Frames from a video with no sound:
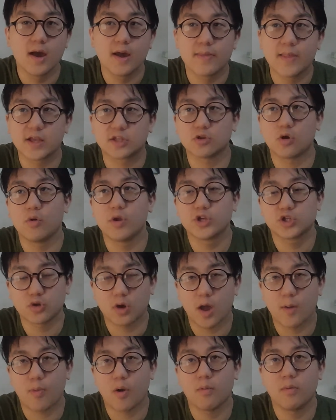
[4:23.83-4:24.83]
That's the only show
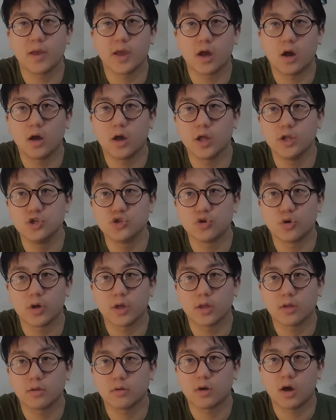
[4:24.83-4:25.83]
I probably
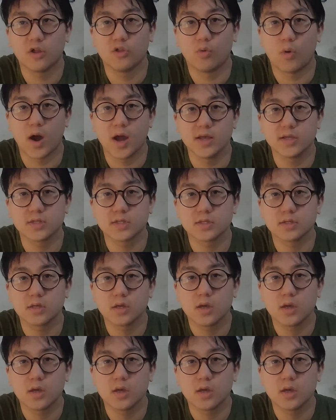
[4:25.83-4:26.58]
enjoy. Otherwise,